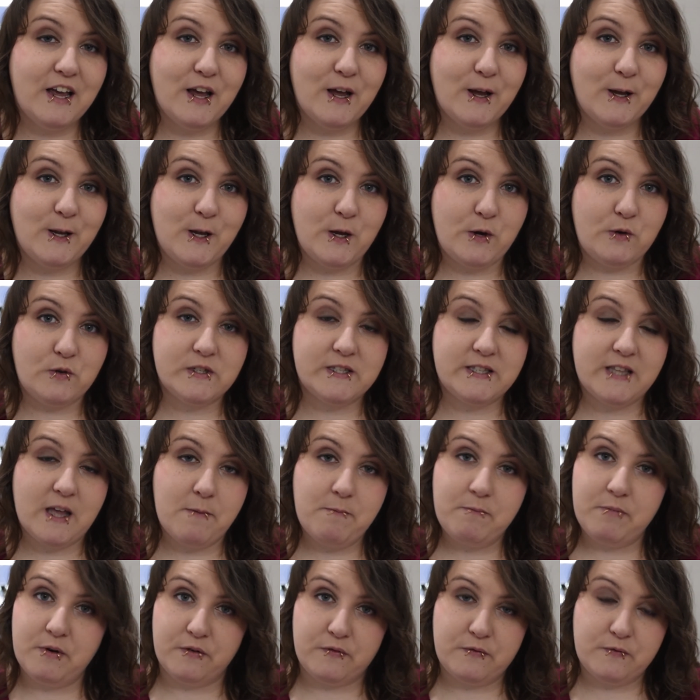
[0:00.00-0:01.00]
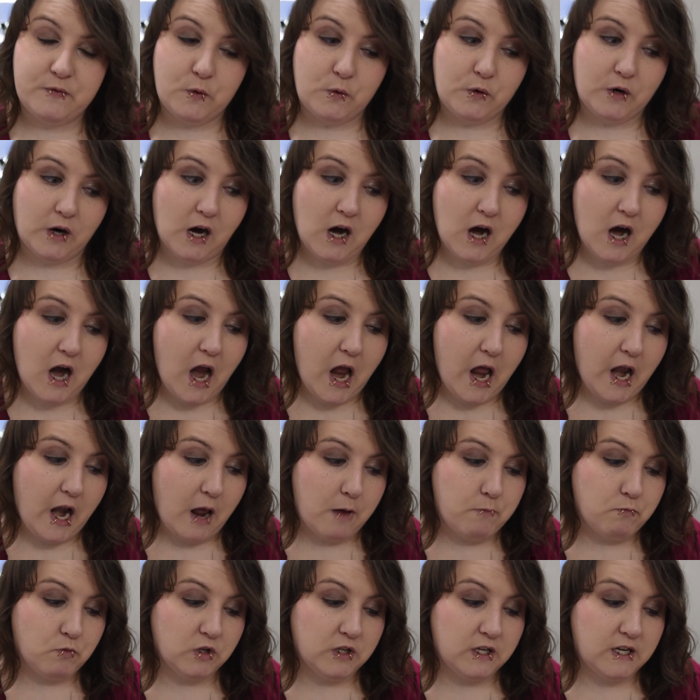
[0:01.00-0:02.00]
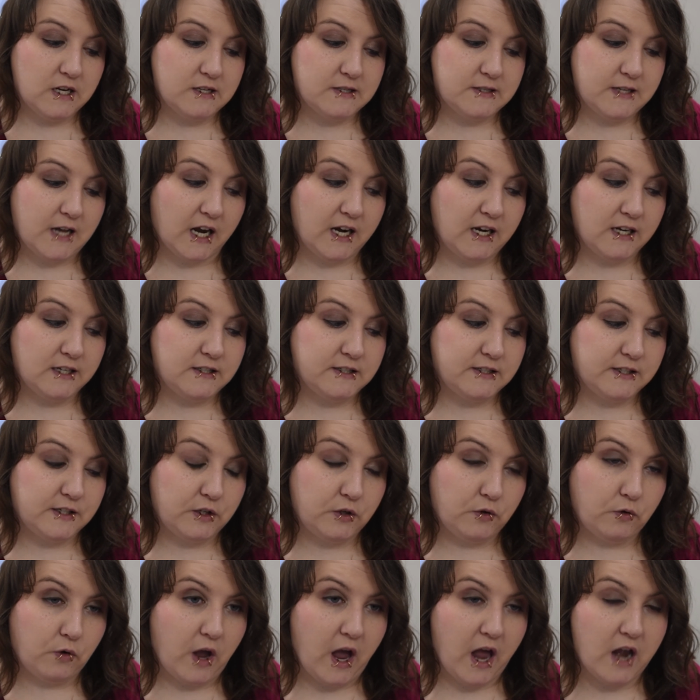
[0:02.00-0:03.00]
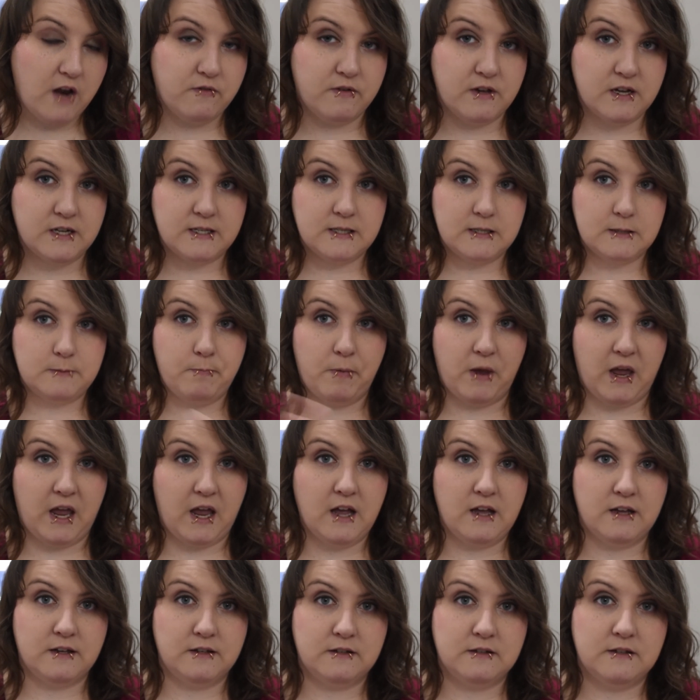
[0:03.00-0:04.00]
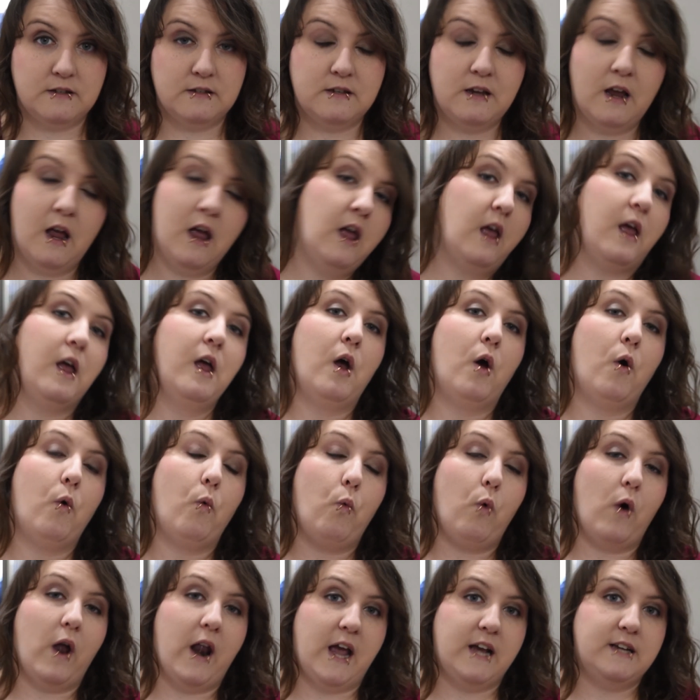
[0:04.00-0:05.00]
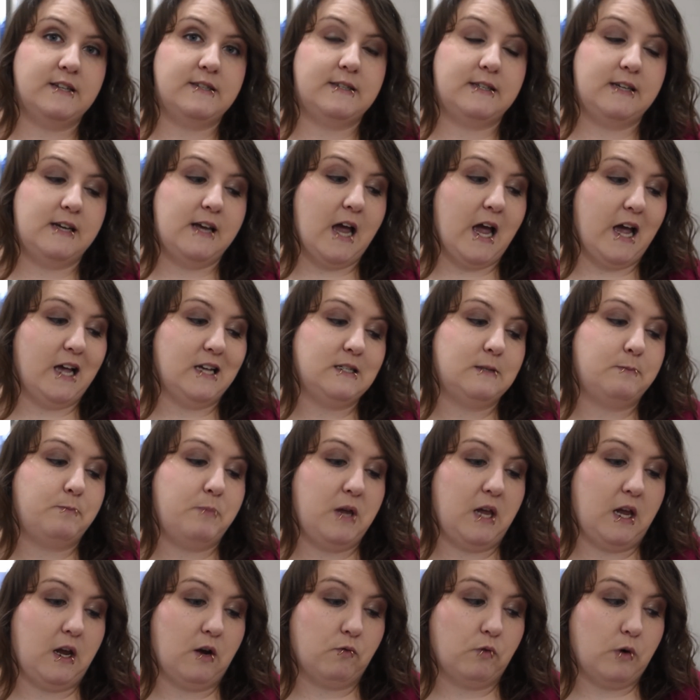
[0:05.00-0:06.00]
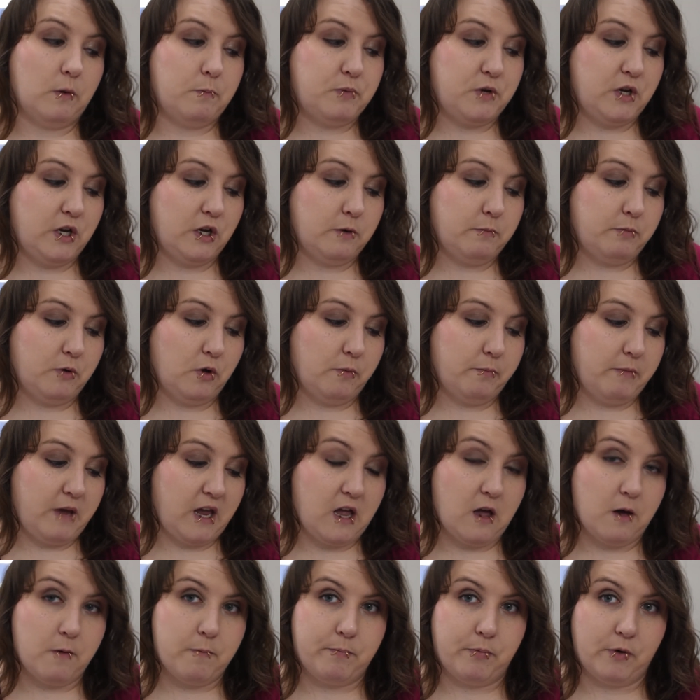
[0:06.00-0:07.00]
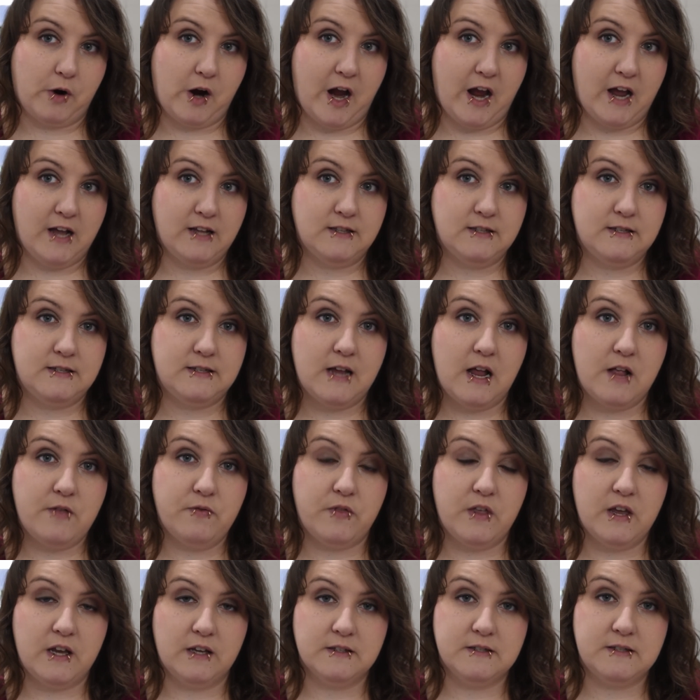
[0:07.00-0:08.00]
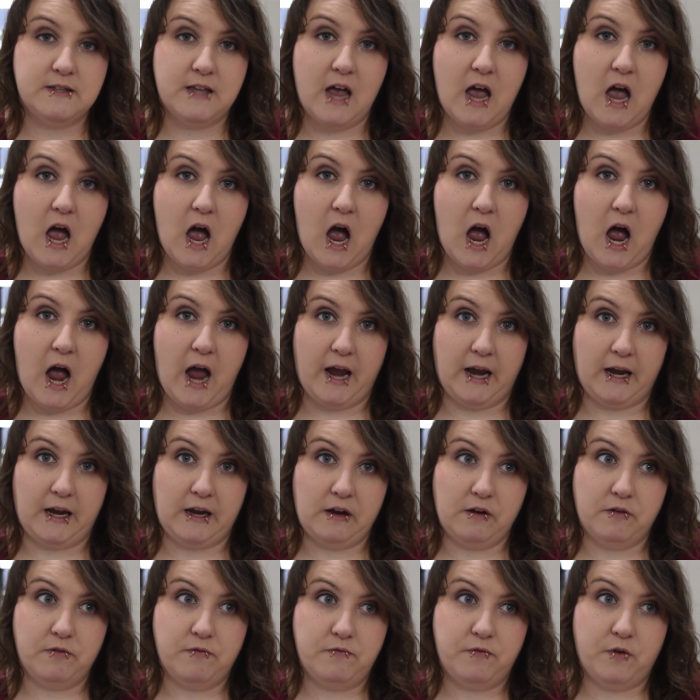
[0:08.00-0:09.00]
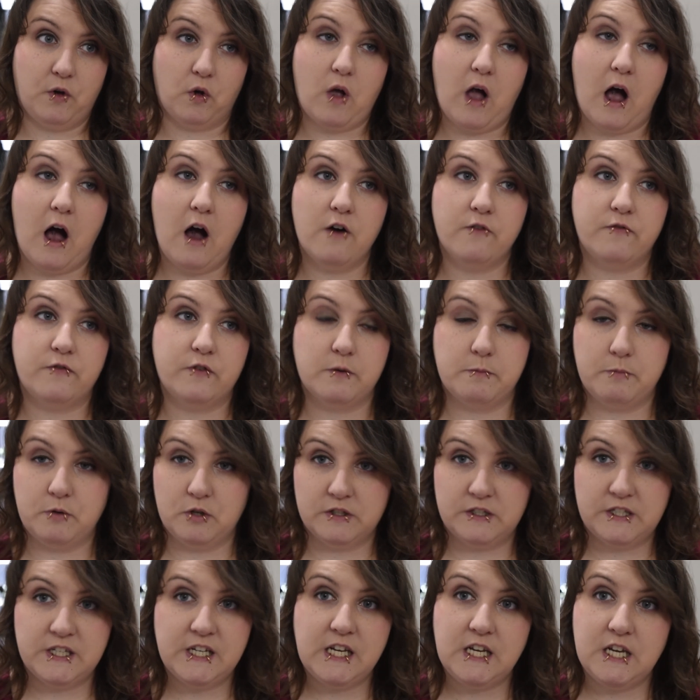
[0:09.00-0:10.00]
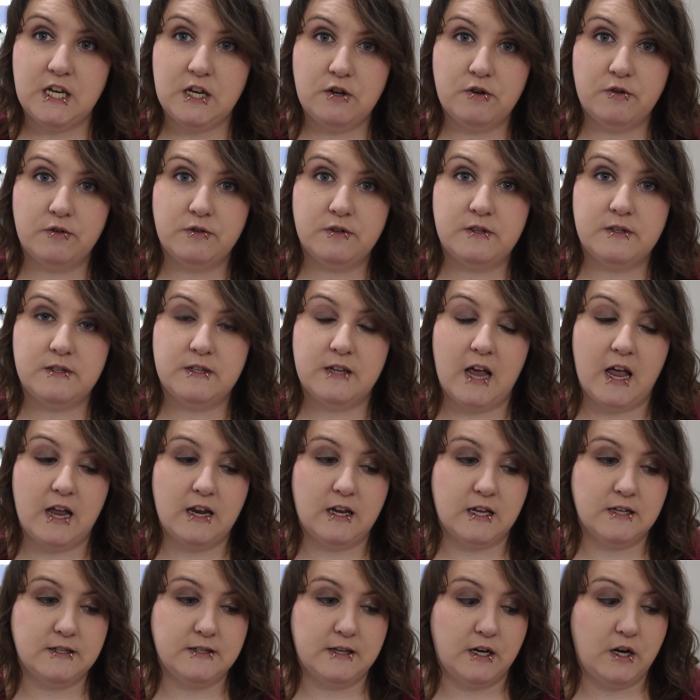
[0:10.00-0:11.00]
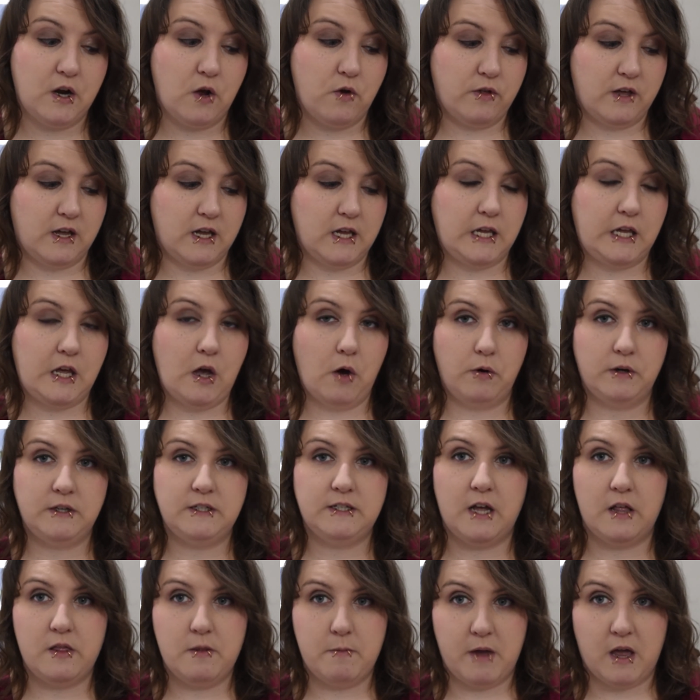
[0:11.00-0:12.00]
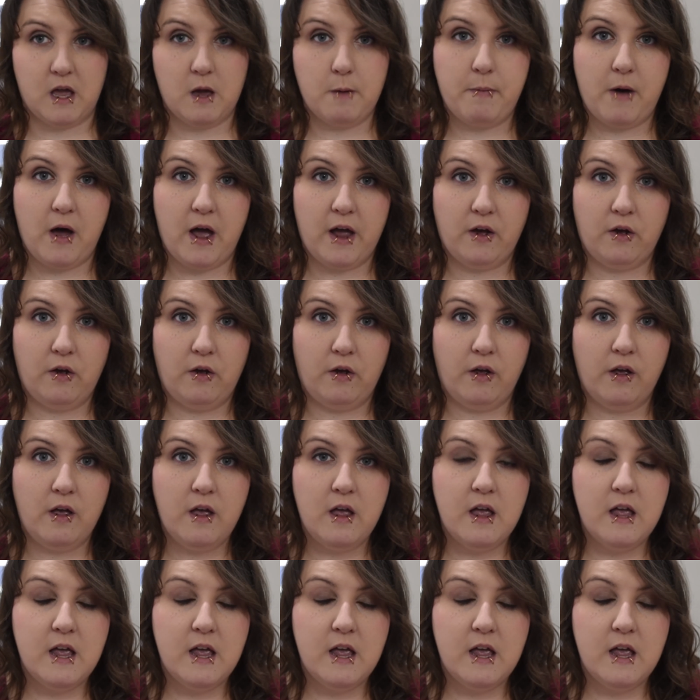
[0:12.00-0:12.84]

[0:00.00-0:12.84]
used them before, and I'm really excited to kind of expand what I see as being reputable makeup brands and things that I feel comfortable to use. Because I know that going down the makeup aisle,